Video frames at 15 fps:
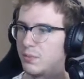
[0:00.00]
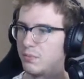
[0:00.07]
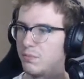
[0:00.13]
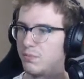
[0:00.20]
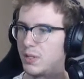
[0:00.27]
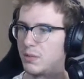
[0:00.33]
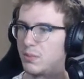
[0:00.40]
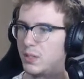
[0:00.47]

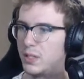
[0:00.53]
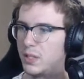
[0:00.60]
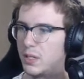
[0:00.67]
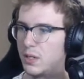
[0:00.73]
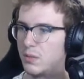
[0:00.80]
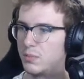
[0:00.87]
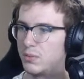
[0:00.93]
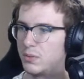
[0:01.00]
bubbling
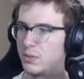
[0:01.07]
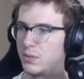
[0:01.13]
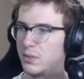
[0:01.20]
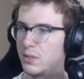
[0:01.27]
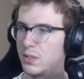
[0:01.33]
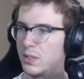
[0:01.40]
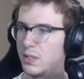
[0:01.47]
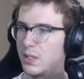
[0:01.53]
up.
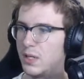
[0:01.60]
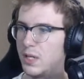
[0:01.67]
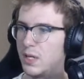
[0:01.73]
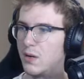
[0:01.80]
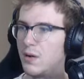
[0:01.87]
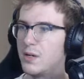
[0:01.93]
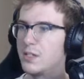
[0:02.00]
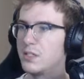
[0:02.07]
And
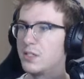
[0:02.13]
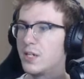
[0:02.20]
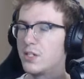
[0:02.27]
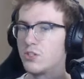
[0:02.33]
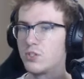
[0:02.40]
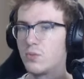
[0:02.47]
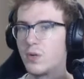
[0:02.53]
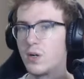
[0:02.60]
honestly, I
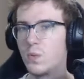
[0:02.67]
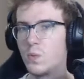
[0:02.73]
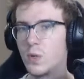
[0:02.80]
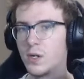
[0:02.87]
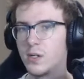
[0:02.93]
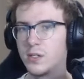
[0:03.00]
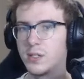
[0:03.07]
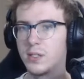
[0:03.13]
just want to
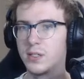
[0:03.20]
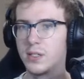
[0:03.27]
work.